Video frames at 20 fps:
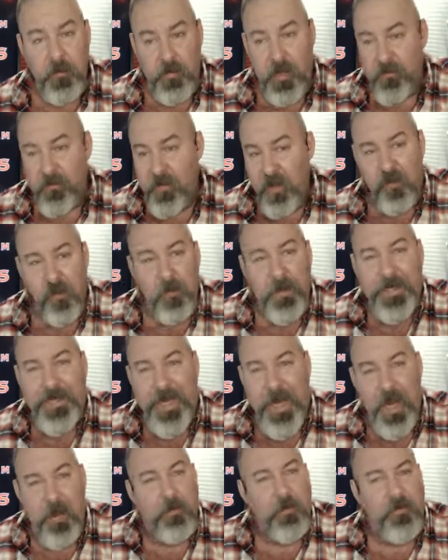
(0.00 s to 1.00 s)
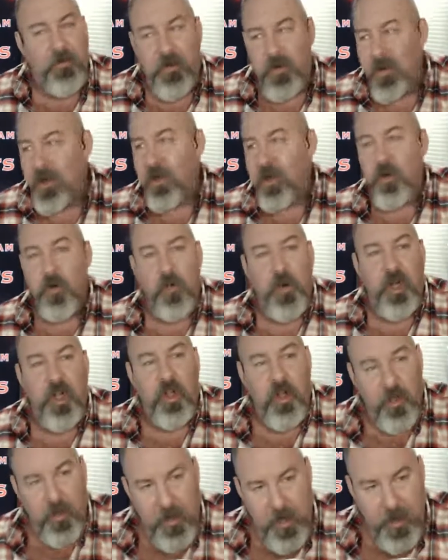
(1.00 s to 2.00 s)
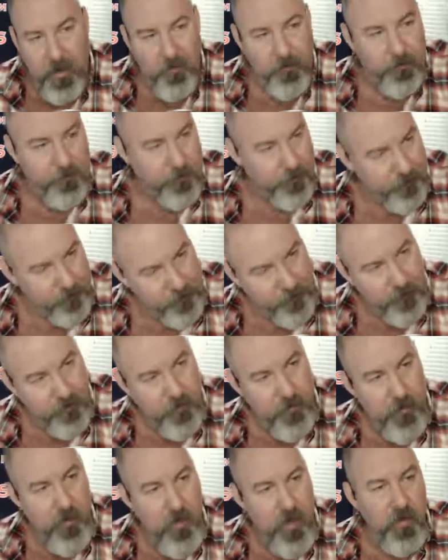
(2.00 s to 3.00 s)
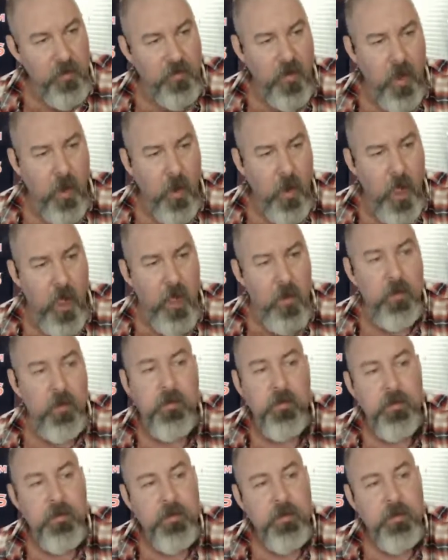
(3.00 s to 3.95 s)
They've got so many cameras in here, I don't know where to look now. So